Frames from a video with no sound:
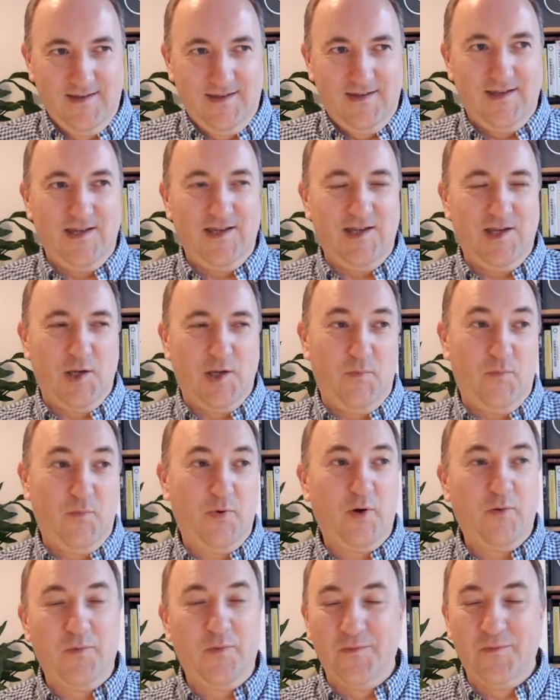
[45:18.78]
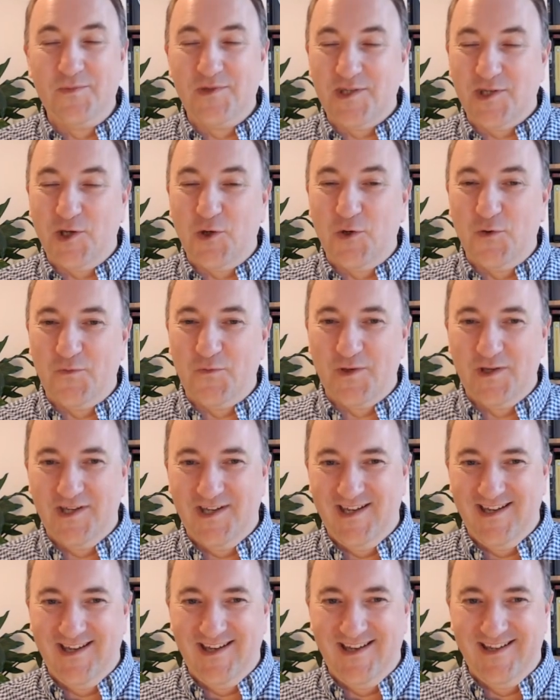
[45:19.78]
you know, problem solve
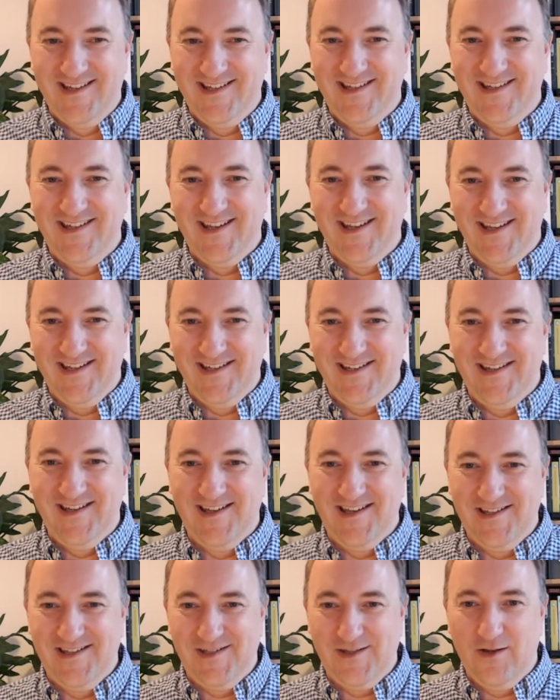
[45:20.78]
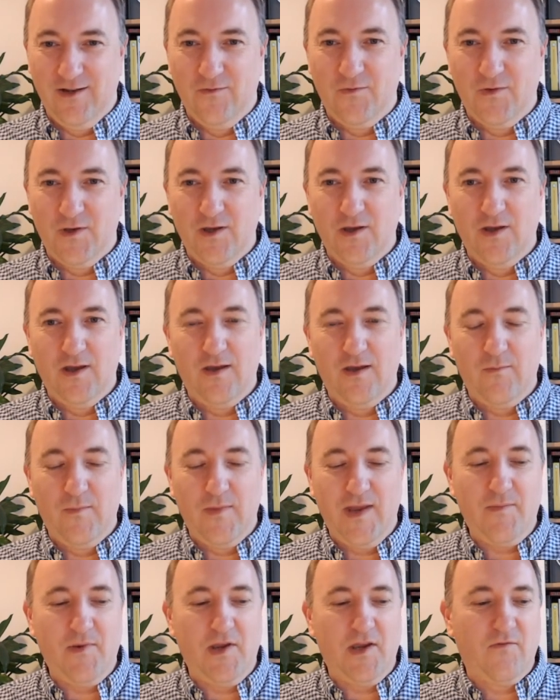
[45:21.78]
a sort of a
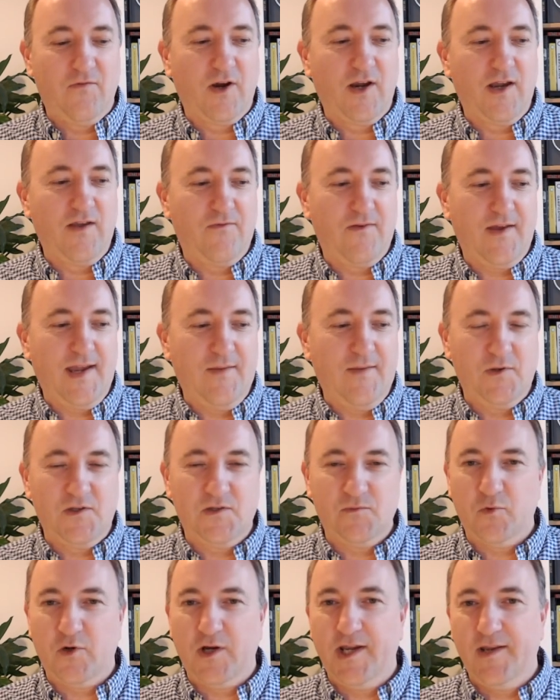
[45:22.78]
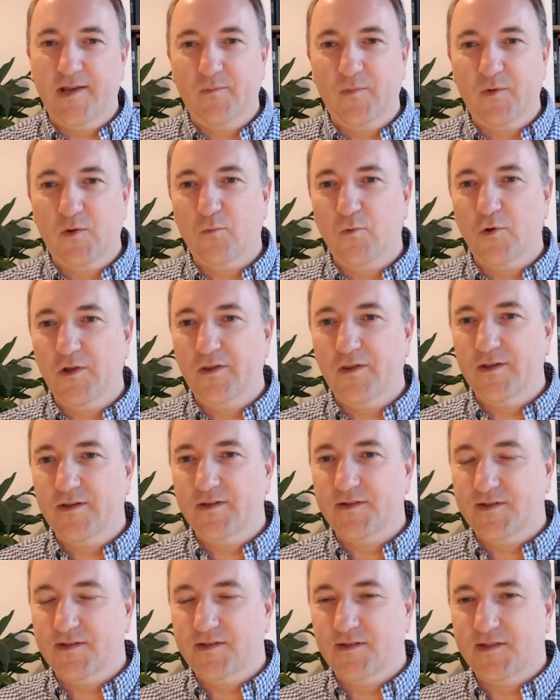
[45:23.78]
very famous brand, but one
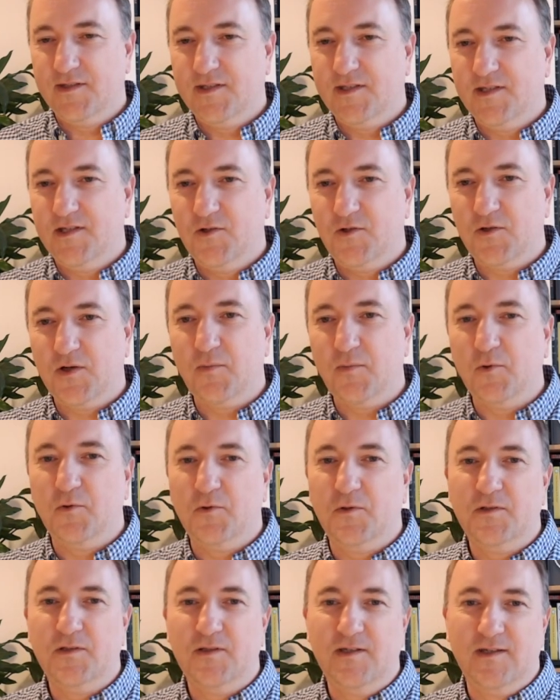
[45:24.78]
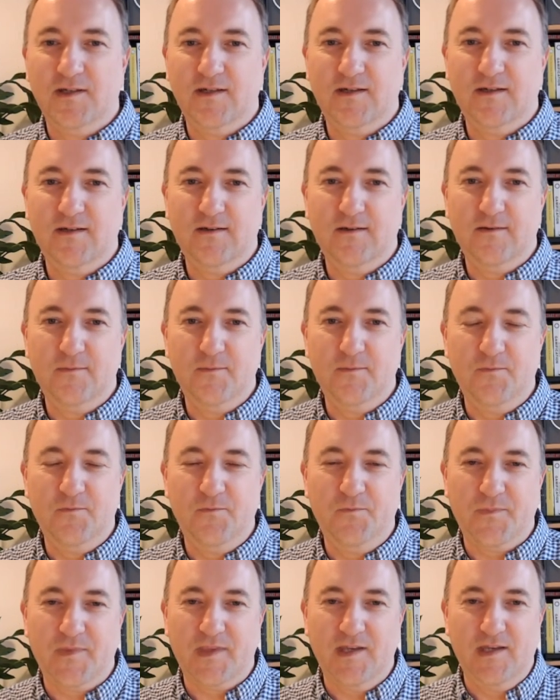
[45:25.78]
that's in trouble. And
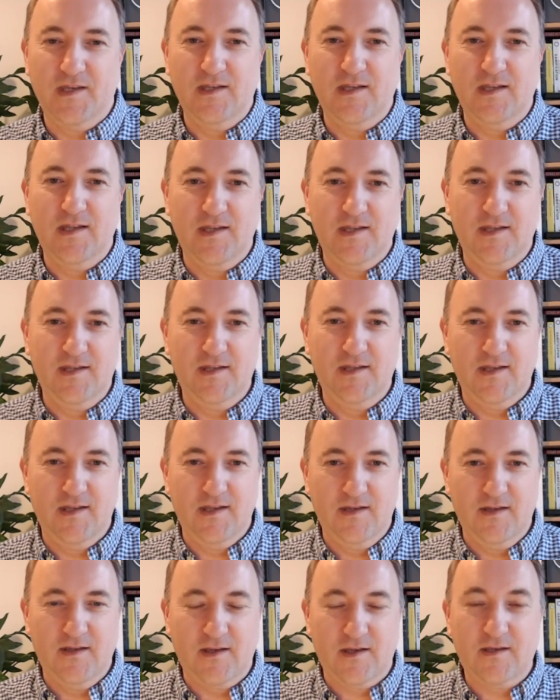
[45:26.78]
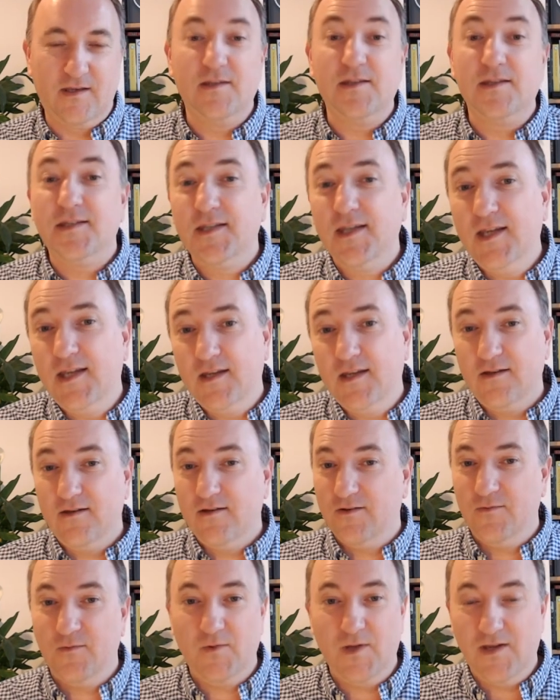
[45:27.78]
I can see,
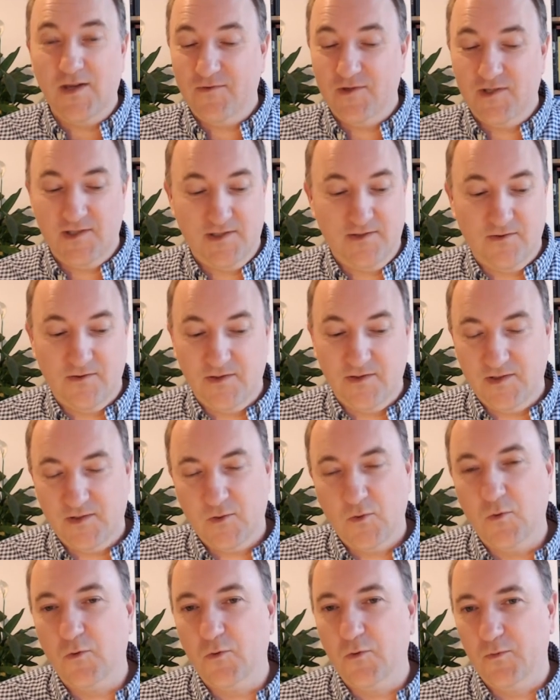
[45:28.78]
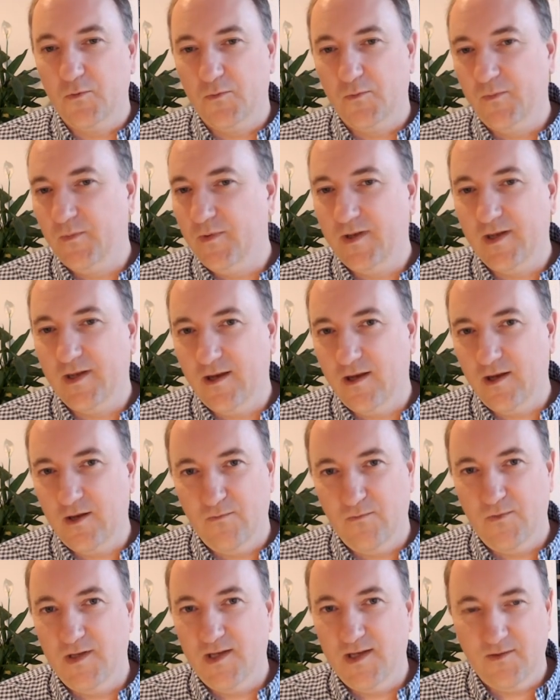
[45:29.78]
you know, even just on this call,
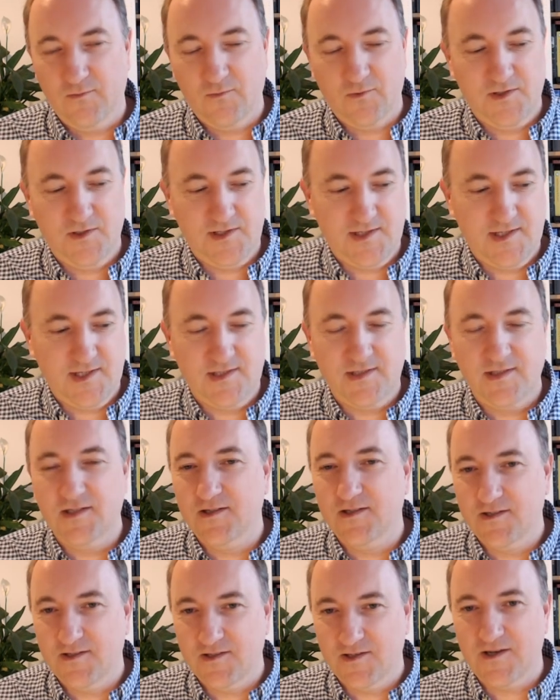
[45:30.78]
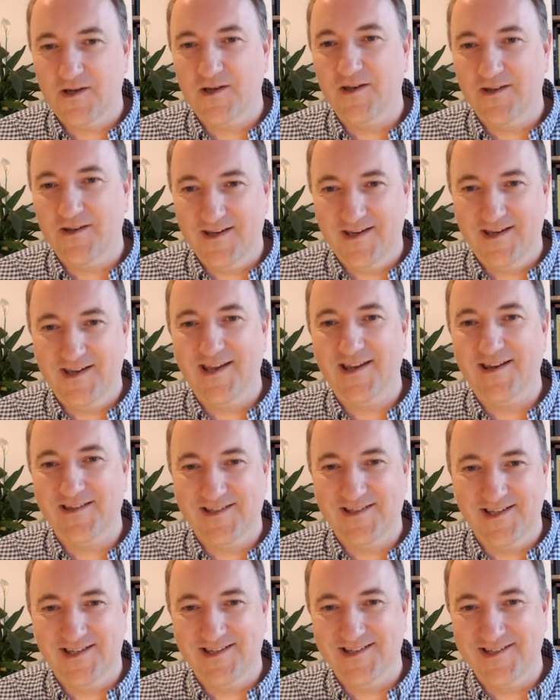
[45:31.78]
hopefully anyone who's listening, you can kind of get a
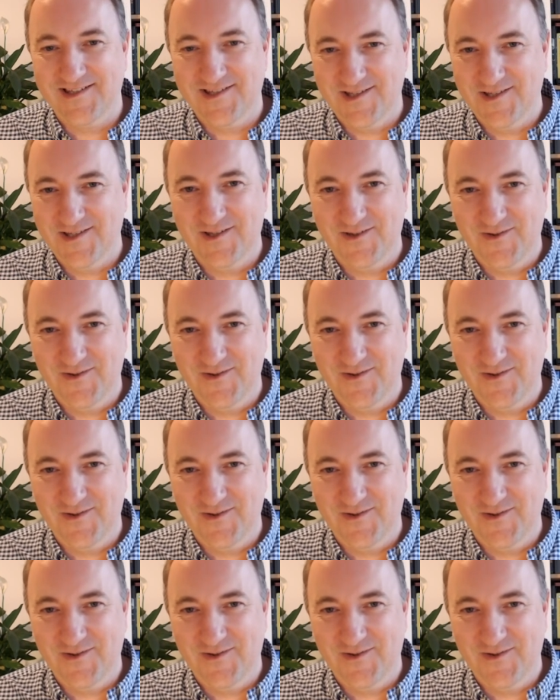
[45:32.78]
sense that